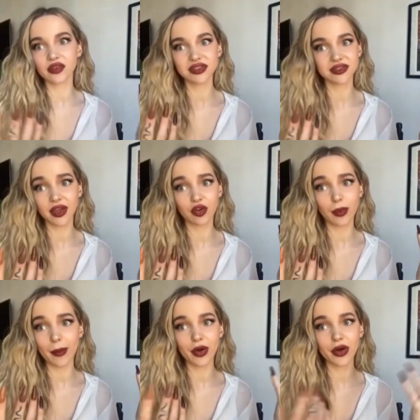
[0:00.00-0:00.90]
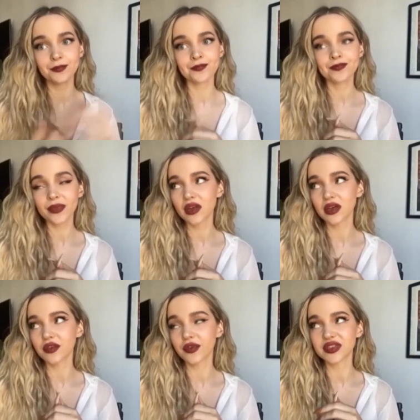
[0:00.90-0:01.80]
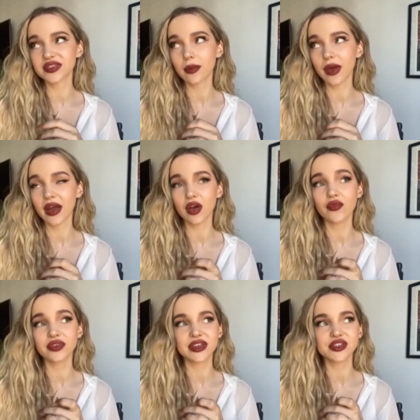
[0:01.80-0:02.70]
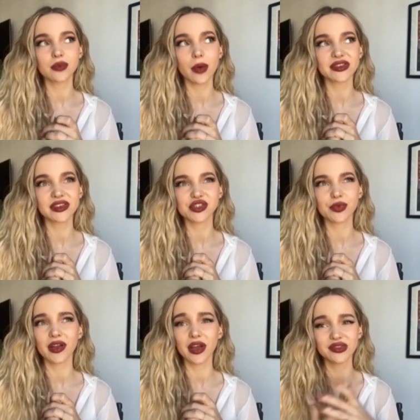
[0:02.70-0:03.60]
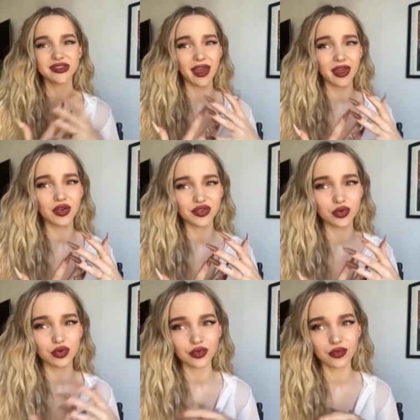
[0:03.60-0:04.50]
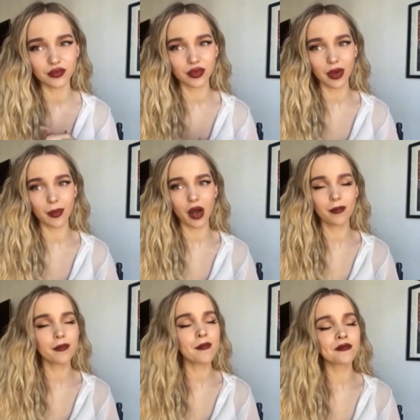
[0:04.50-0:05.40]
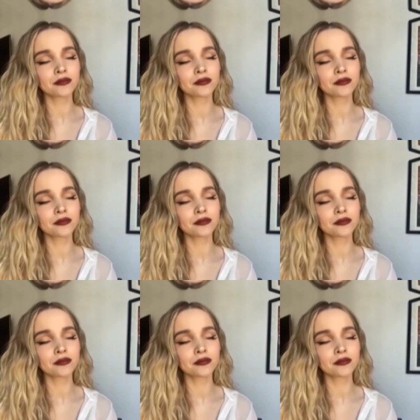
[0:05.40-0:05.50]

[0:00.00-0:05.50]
ever since I can remember, I think the first time I had a conversation about my sexuality, I was like eight years old with my mom.